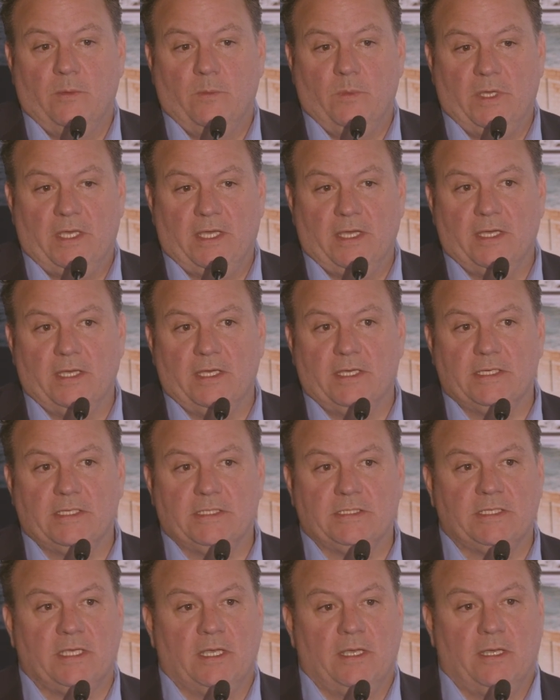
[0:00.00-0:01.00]

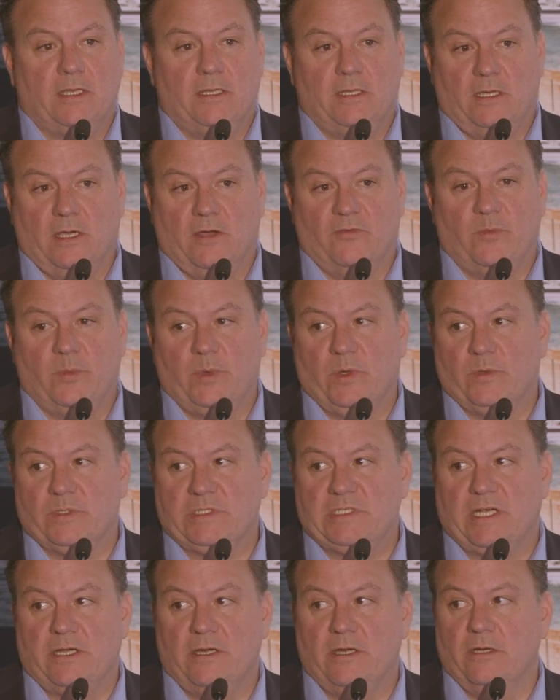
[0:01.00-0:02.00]
because the government was
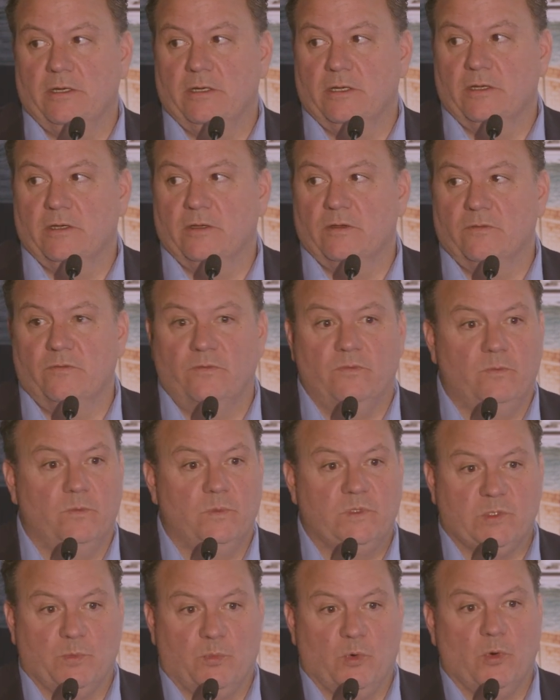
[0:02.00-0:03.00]
tired of
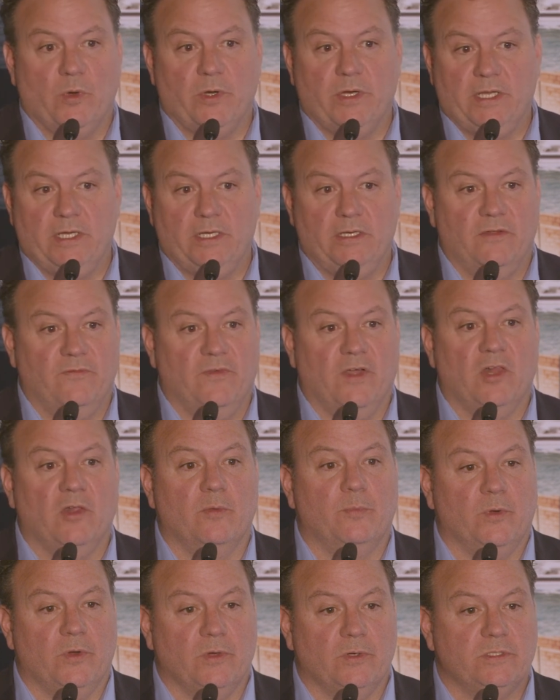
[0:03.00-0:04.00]
supporting
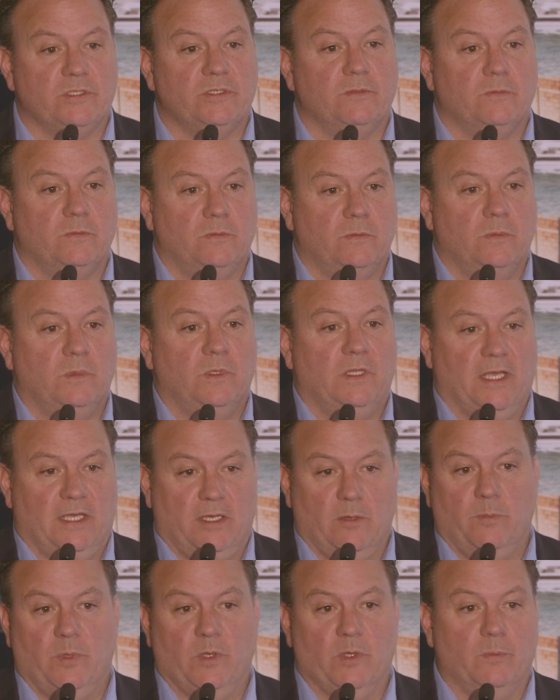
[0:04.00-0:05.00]
developers that
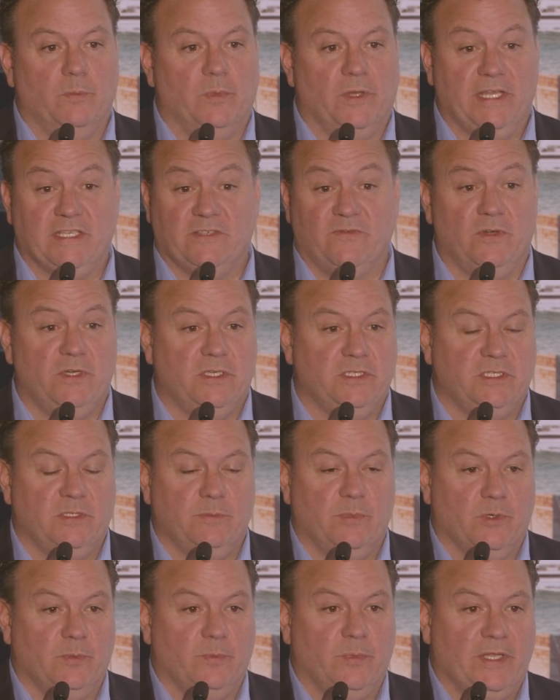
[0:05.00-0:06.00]
could build plants. Very easy to
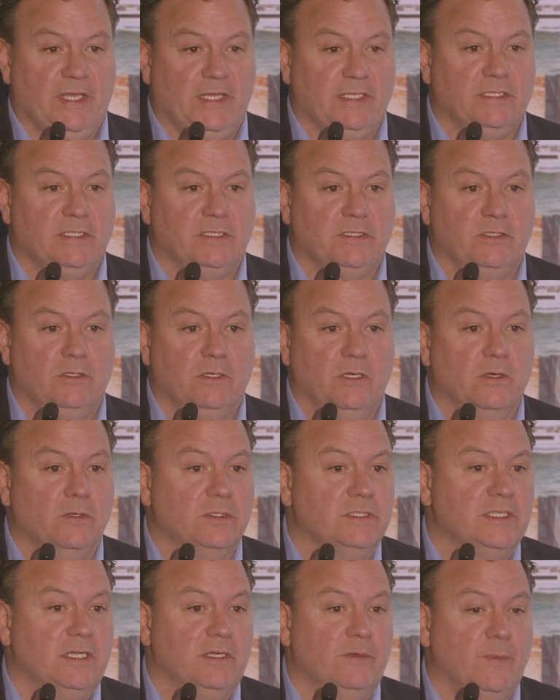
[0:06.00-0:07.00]
build plants, as you know,
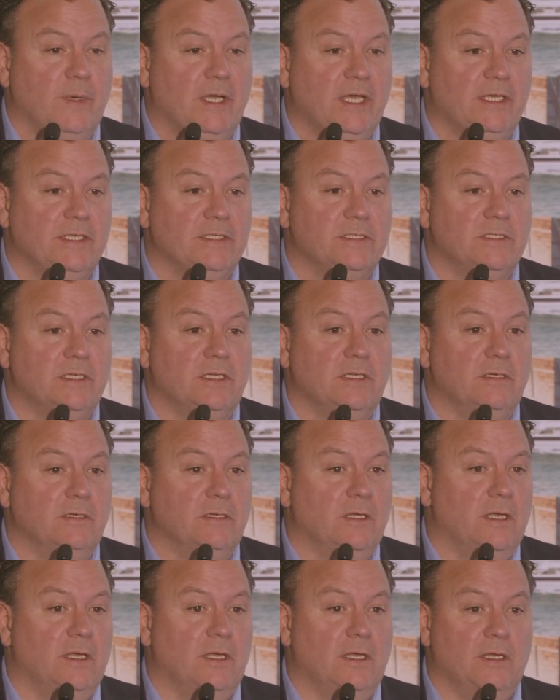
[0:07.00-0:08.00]
instead of mines
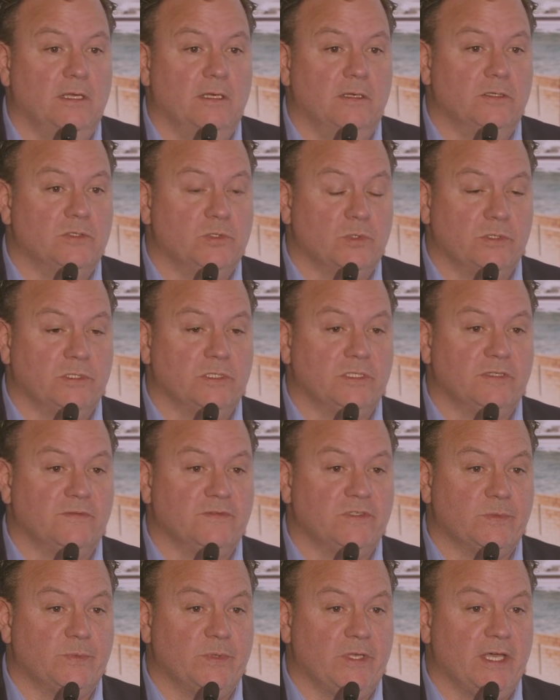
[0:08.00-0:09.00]
and sources of
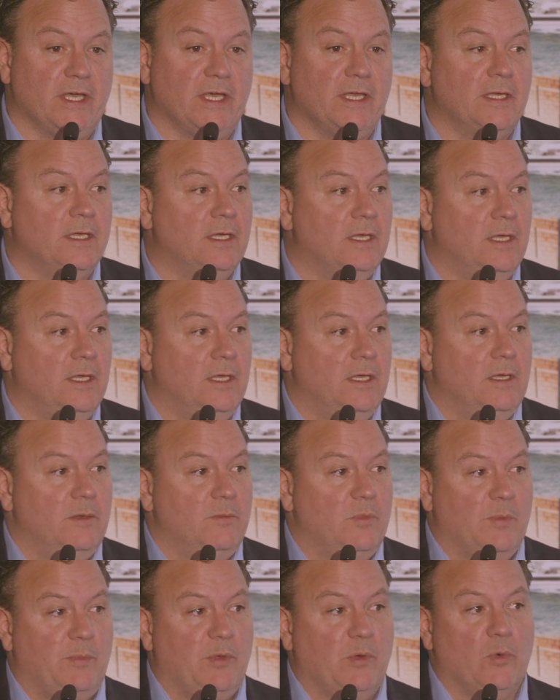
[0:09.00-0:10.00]
supply.
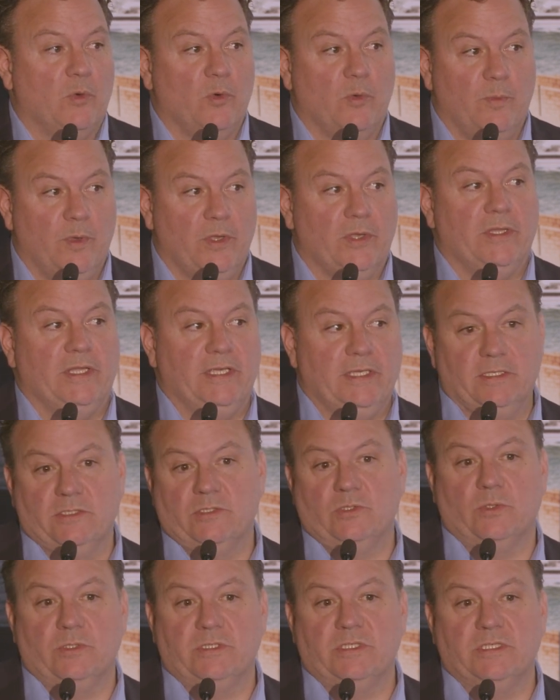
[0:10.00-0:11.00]
But people were building
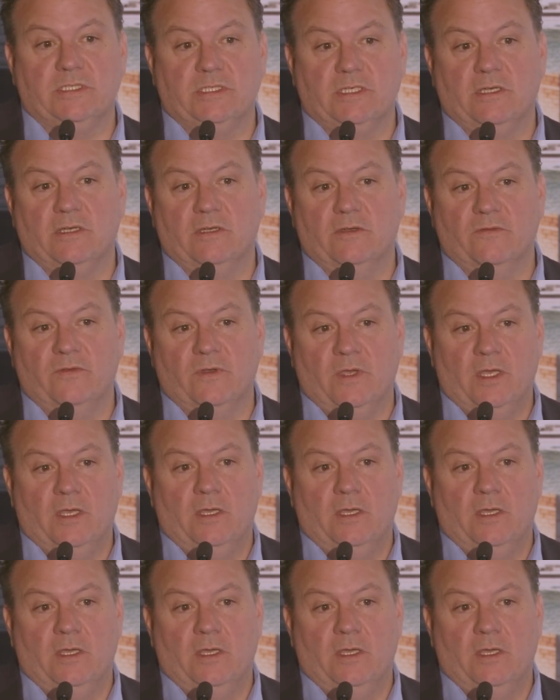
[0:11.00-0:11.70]
sources of